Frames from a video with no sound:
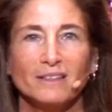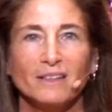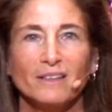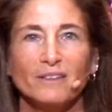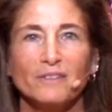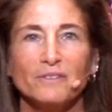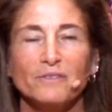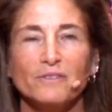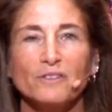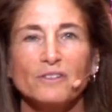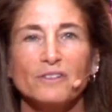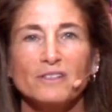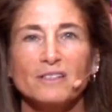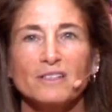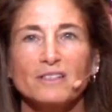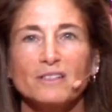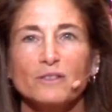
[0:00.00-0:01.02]
Now the
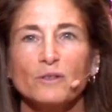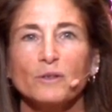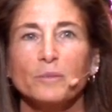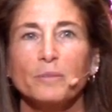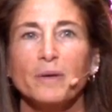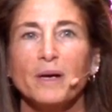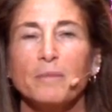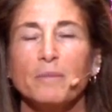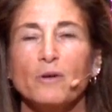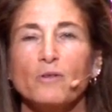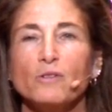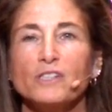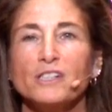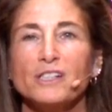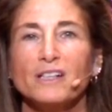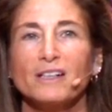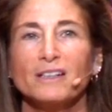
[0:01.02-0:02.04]
first is called
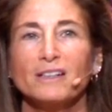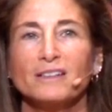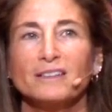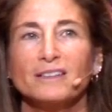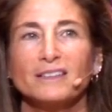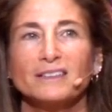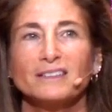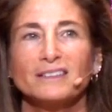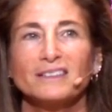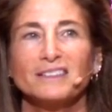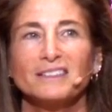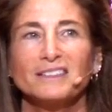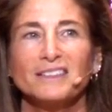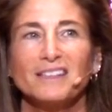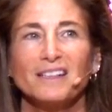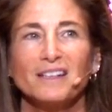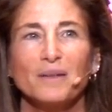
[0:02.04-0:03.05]
pamoja. That's
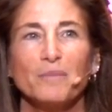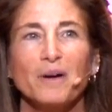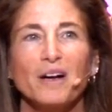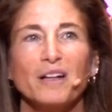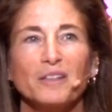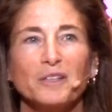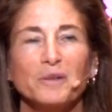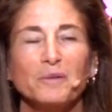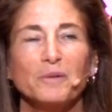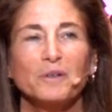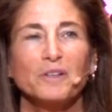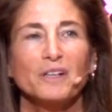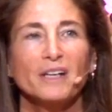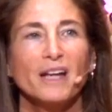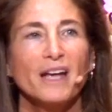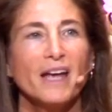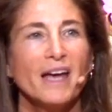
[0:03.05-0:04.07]
the Pali
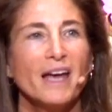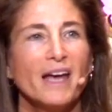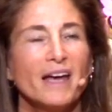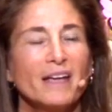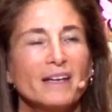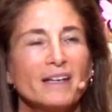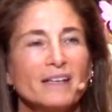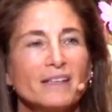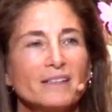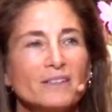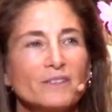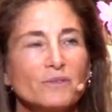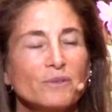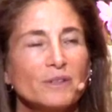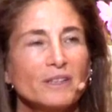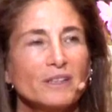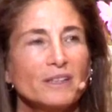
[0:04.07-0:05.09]
word. And
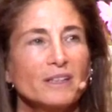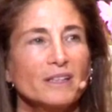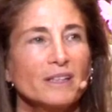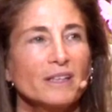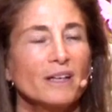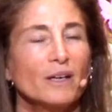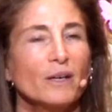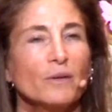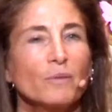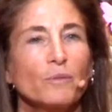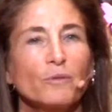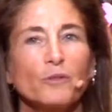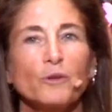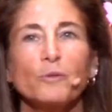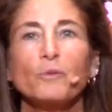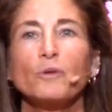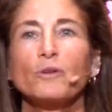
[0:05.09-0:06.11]
it's really
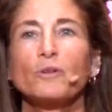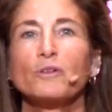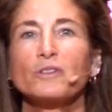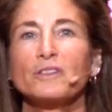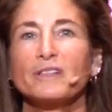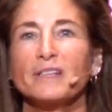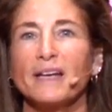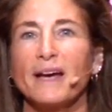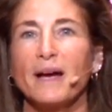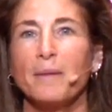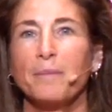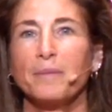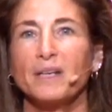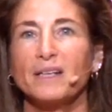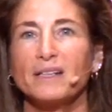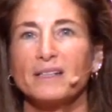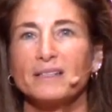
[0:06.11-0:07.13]
the worldly
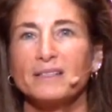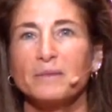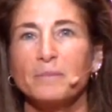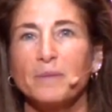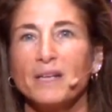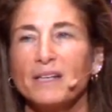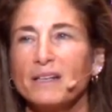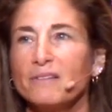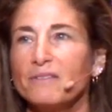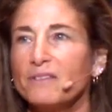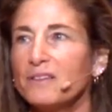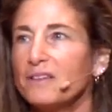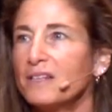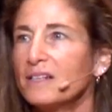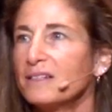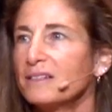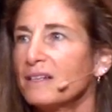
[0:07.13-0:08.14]
happiness. And many of the
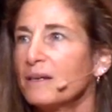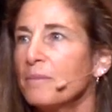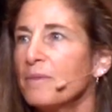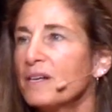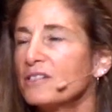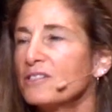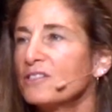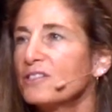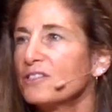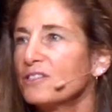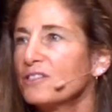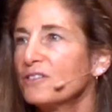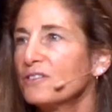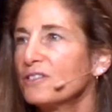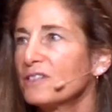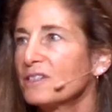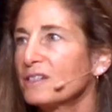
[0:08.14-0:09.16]
things I mentioned to
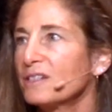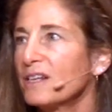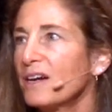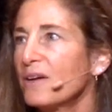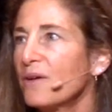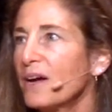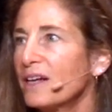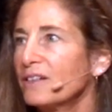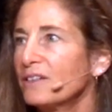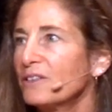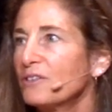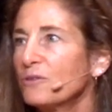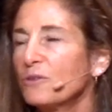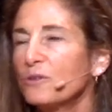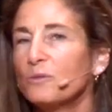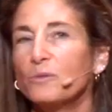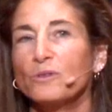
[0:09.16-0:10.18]
you just now had to
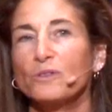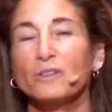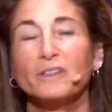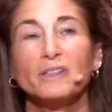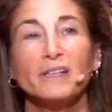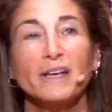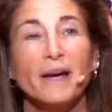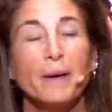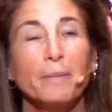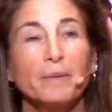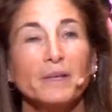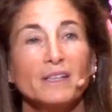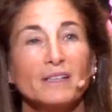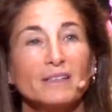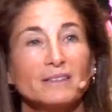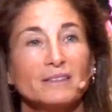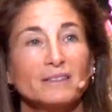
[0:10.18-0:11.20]
do with worldly
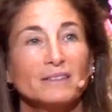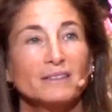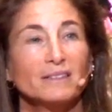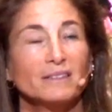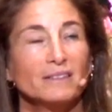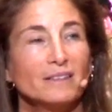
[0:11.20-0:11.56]
happiness.